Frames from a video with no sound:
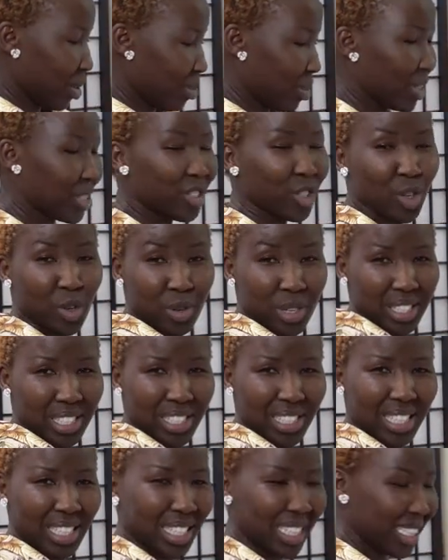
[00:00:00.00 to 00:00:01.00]
Miss
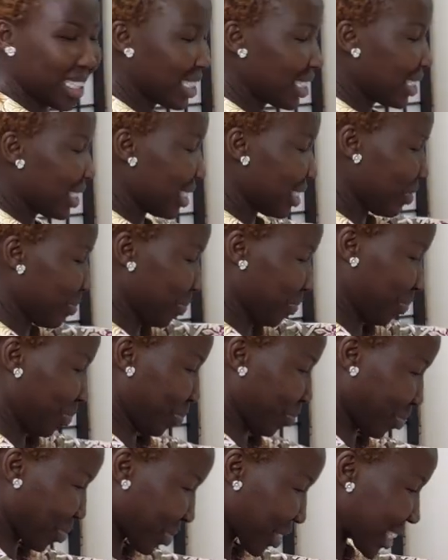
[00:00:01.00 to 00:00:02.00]
Chrissy
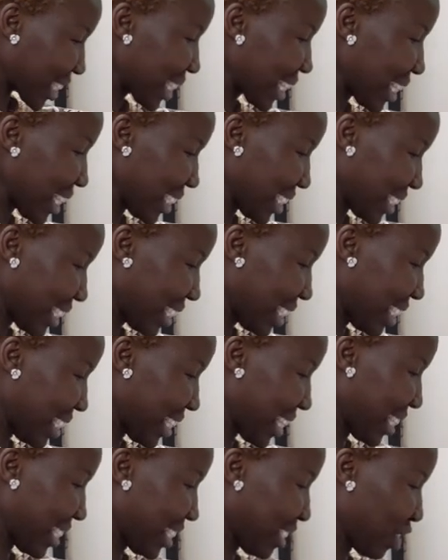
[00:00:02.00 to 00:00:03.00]

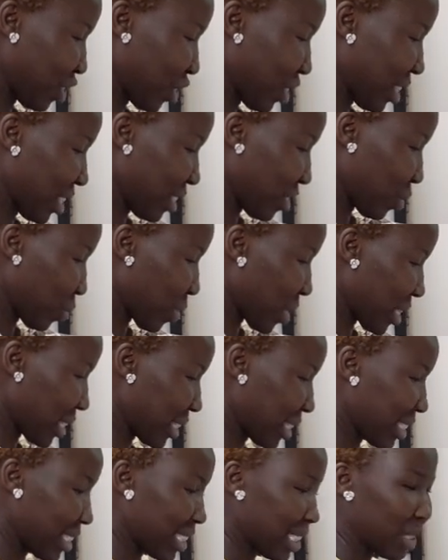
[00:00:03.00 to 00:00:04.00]
Teigen. She is
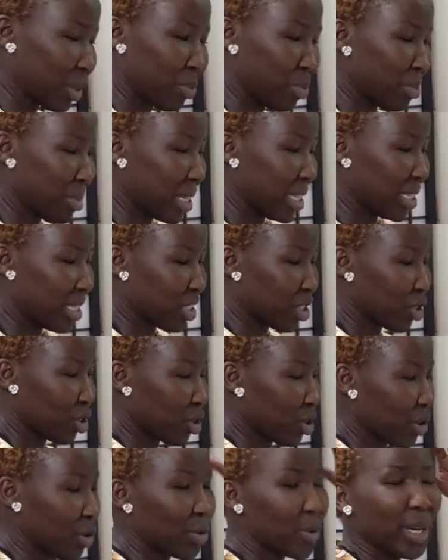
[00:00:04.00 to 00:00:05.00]
wearing this mint
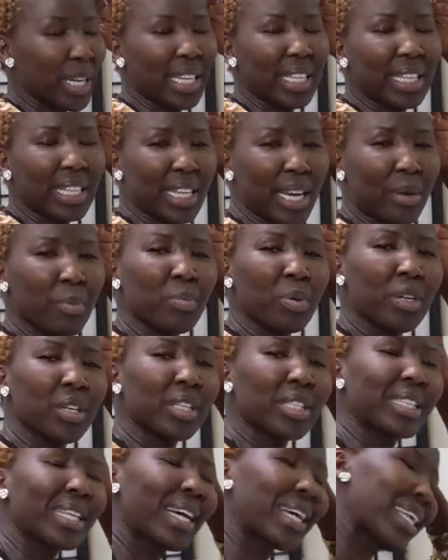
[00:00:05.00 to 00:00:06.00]
green
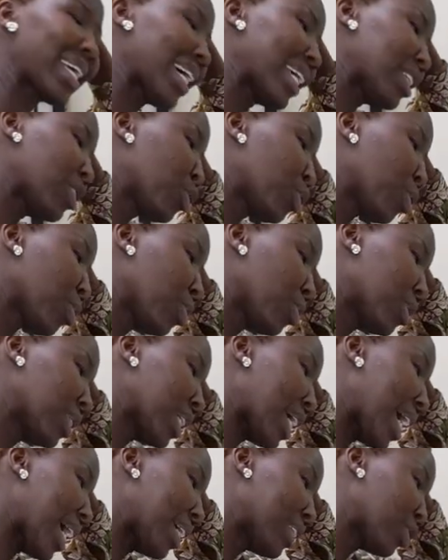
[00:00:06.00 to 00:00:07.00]
number that I
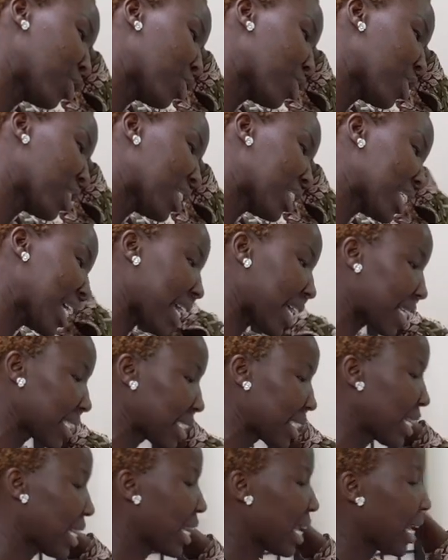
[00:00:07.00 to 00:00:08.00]
don't
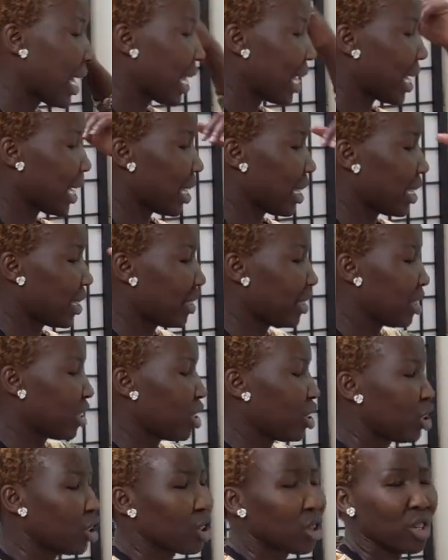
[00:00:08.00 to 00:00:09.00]
understand. And
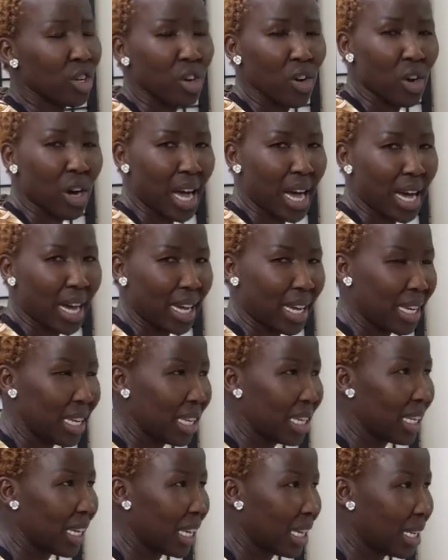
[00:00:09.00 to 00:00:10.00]
you know,
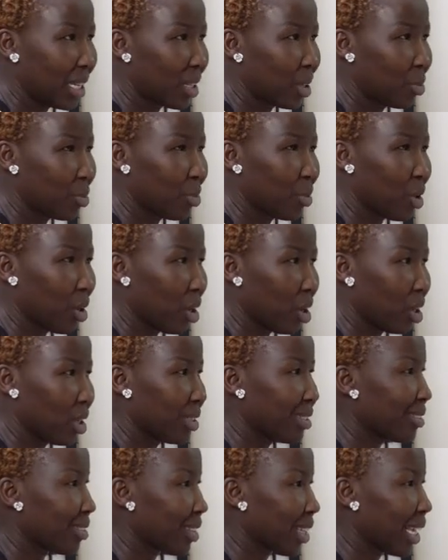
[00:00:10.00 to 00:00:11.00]

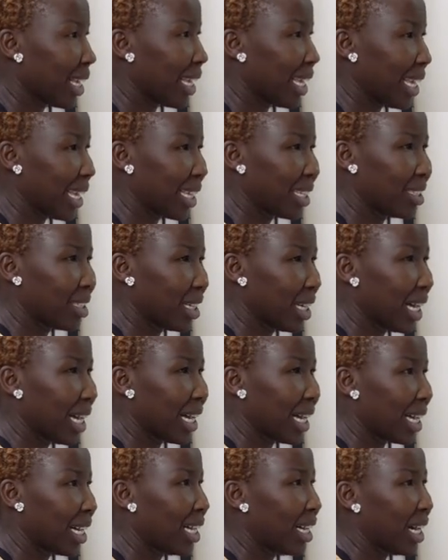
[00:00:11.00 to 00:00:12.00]

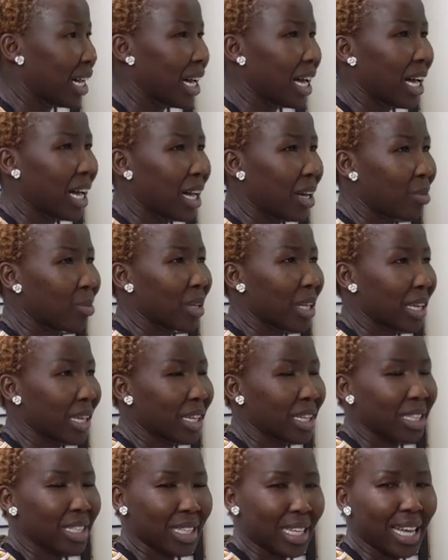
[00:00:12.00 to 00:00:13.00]
I'm
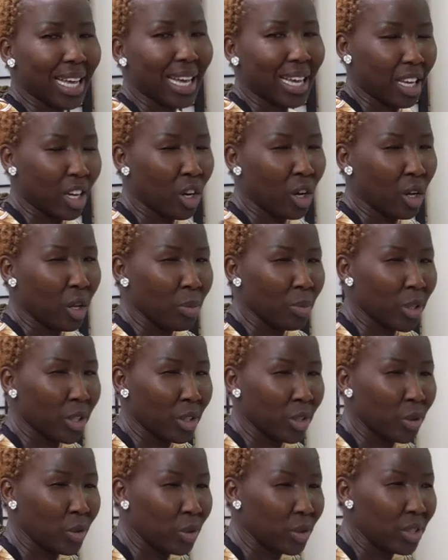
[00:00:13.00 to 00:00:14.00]
like, I
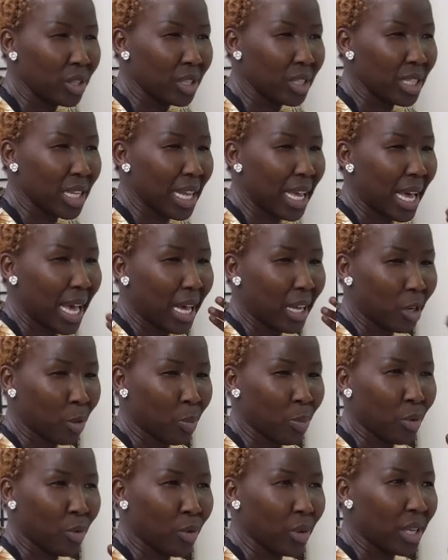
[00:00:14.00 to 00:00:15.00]
almost at
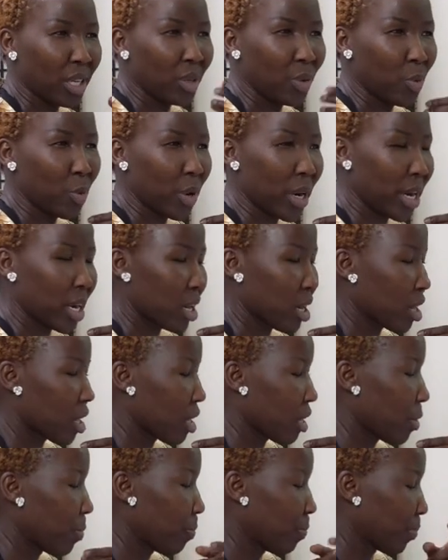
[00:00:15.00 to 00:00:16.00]
a point
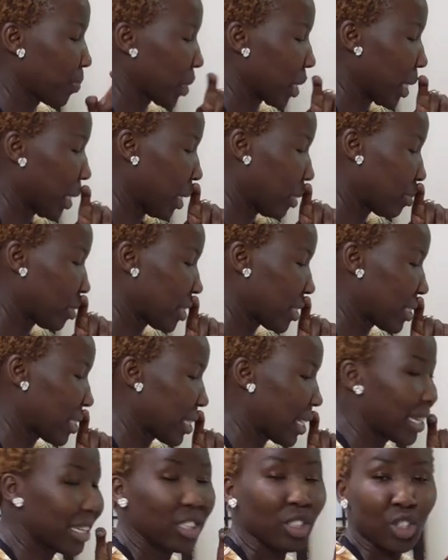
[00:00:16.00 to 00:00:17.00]
where I'm just
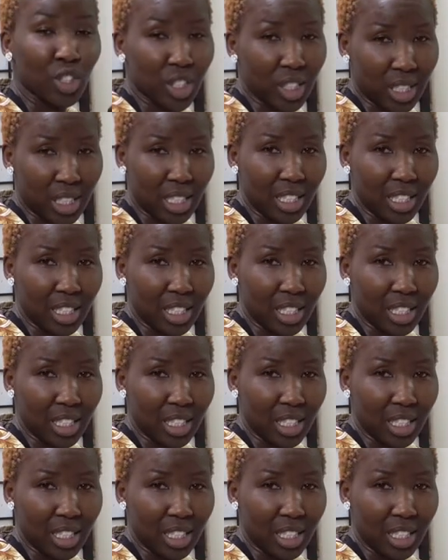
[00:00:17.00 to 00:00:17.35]
like, she